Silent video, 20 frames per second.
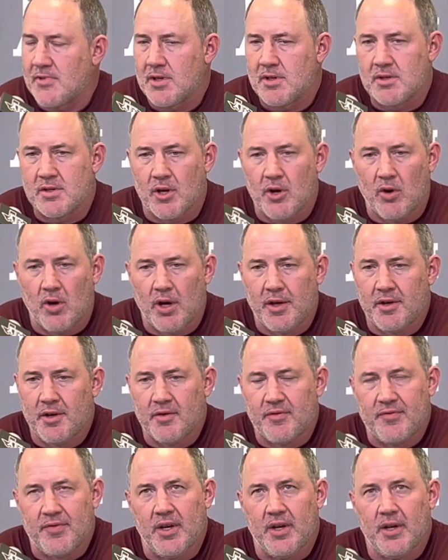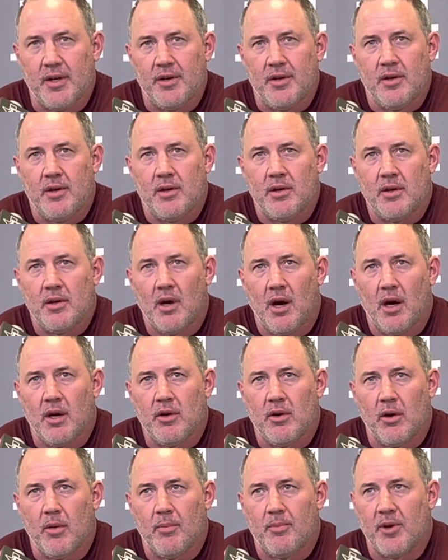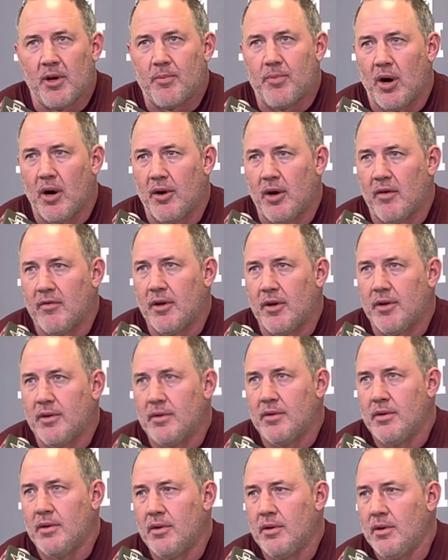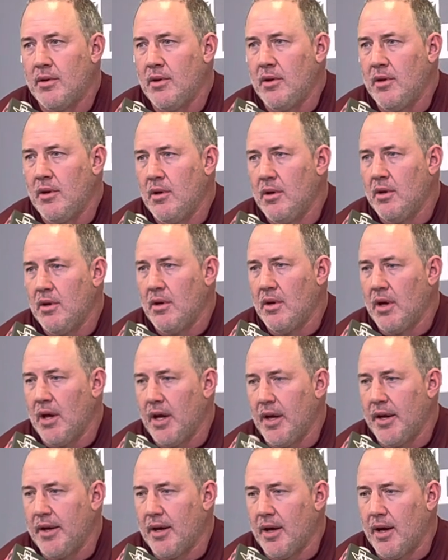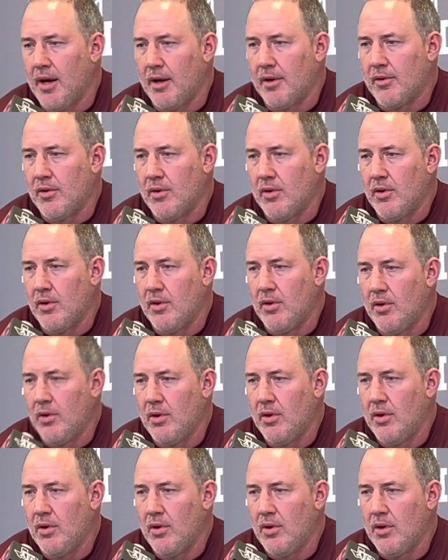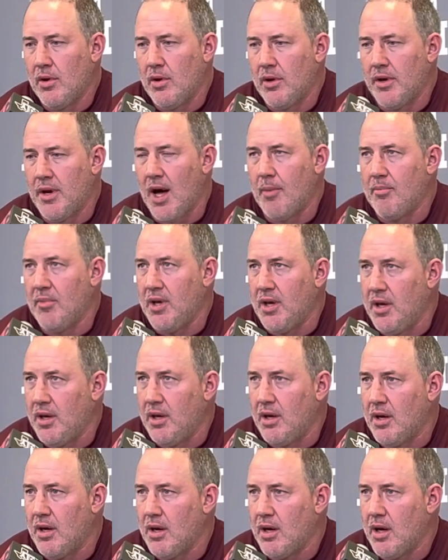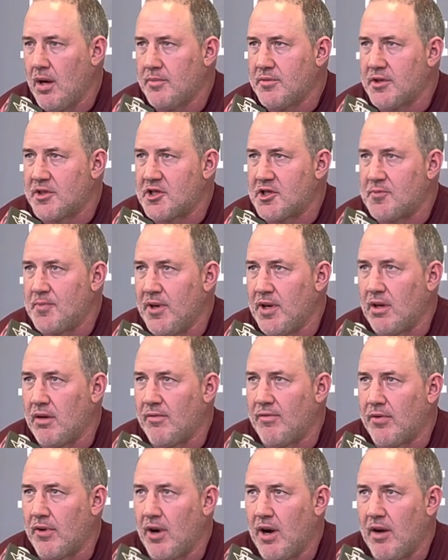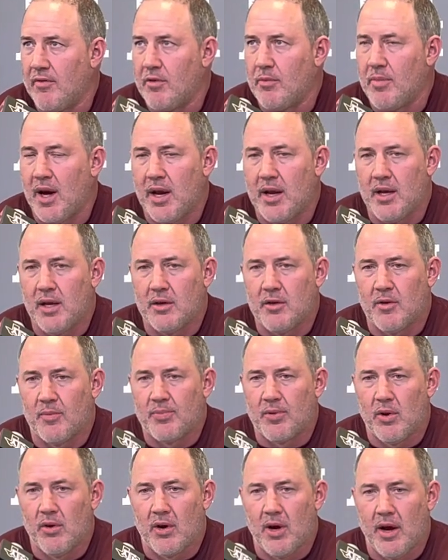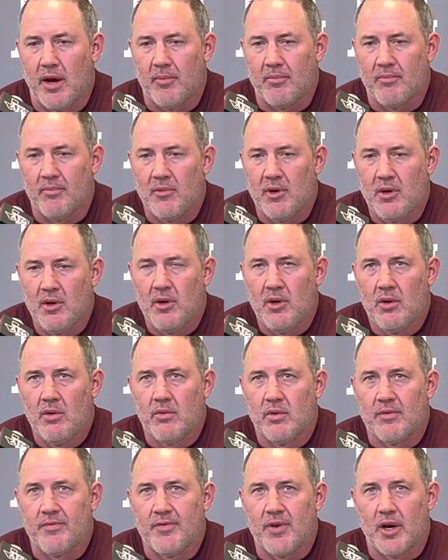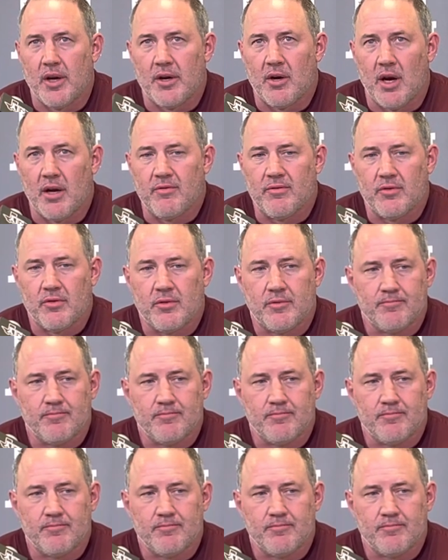to go undefeated, you're a big part of it. And not me, I'm just speaking for everybody in the program, we're very grateful.